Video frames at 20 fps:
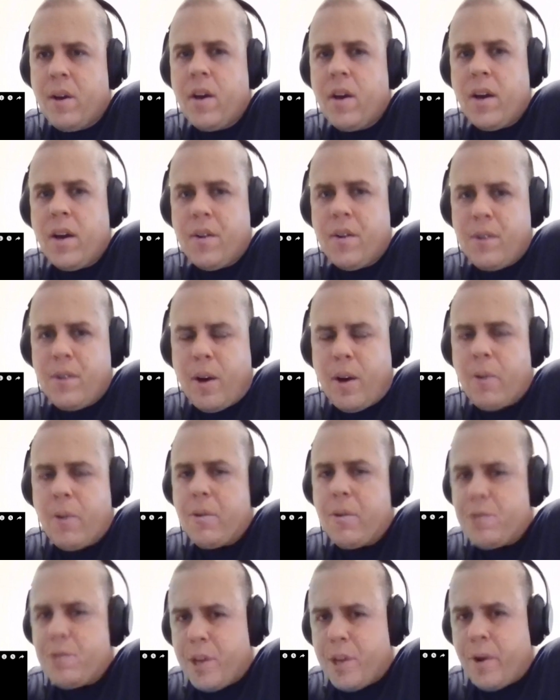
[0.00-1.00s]
until the
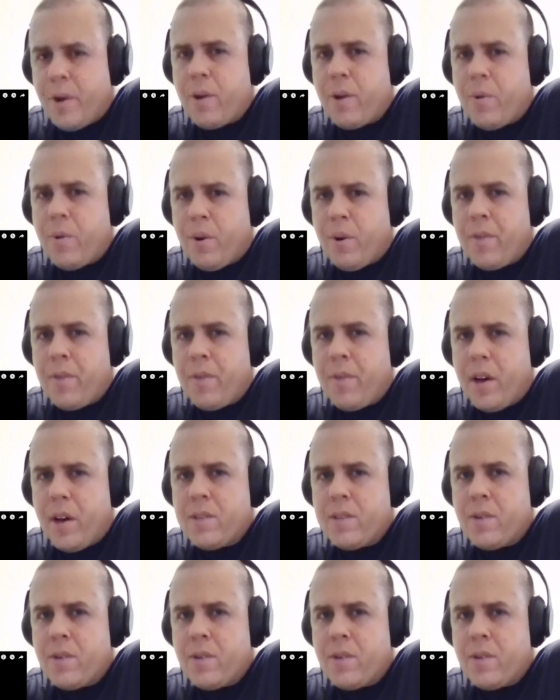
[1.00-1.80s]
Jerry Quarry fight.